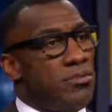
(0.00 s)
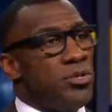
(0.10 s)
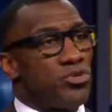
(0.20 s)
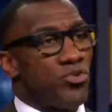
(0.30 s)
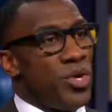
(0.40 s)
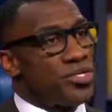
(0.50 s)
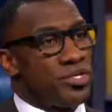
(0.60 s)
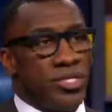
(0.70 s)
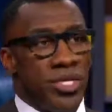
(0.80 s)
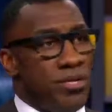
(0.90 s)
Mr.
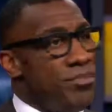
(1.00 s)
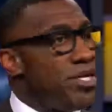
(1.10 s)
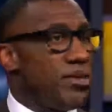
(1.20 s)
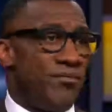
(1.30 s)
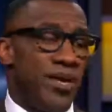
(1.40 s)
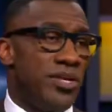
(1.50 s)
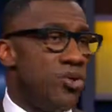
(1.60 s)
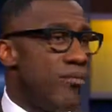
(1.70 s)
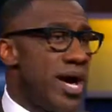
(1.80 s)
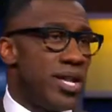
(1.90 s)
Richardson didn't mean to offend
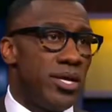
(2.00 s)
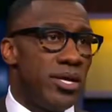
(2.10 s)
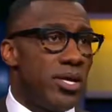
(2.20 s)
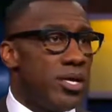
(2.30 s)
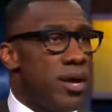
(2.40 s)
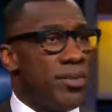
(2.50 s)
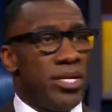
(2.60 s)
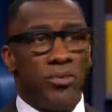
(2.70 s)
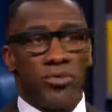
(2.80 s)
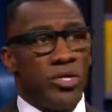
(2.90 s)
nobody. I
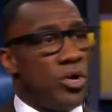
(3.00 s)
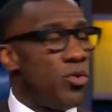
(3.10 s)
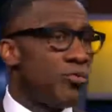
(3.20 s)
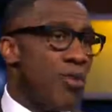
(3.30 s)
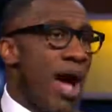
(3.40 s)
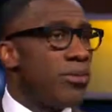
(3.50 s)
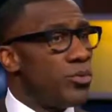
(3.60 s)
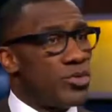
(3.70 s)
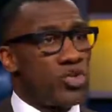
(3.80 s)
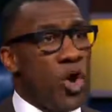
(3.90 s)
mean, it was, he
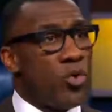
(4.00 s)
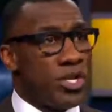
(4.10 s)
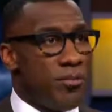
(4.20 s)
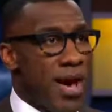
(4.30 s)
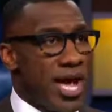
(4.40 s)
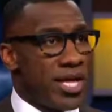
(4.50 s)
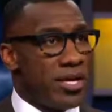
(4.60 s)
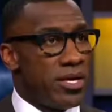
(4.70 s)
probably was joking about it.